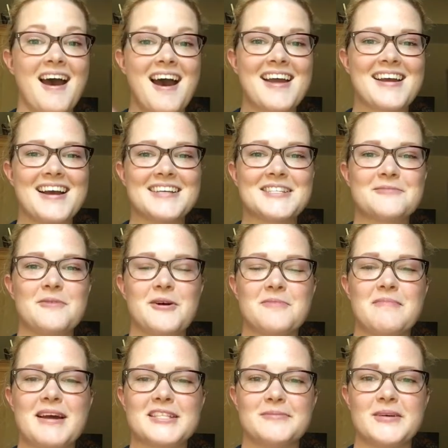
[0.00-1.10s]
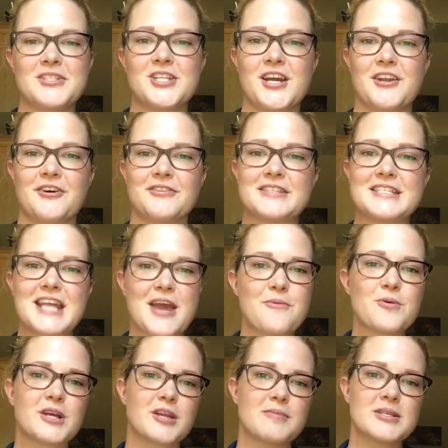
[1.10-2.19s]
Hi guys, welcome back to my channel. Today
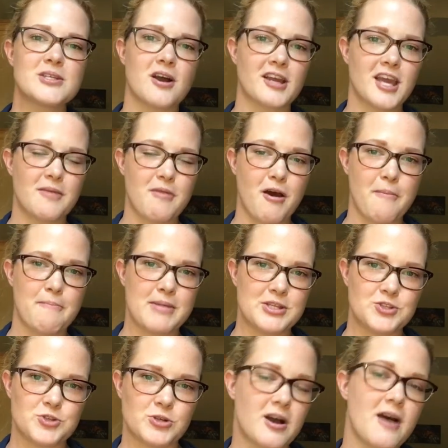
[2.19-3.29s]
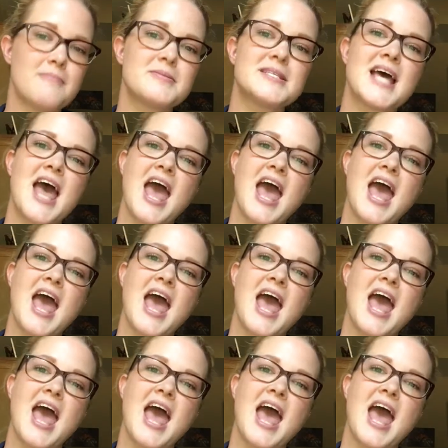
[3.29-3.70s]
we're going to be talking about menstrual cups,